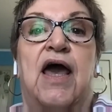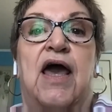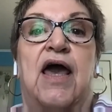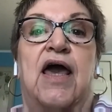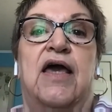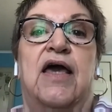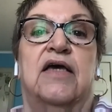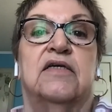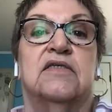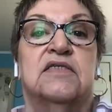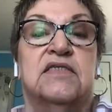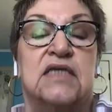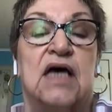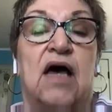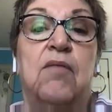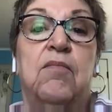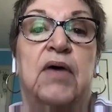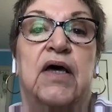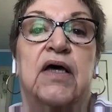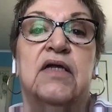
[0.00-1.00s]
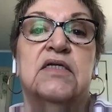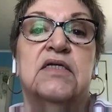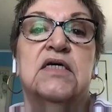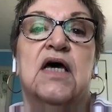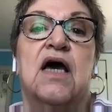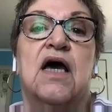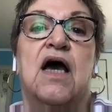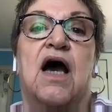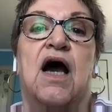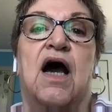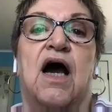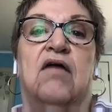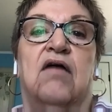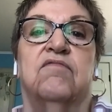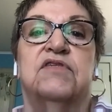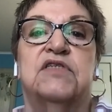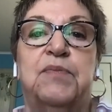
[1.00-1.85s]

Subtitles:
a summit of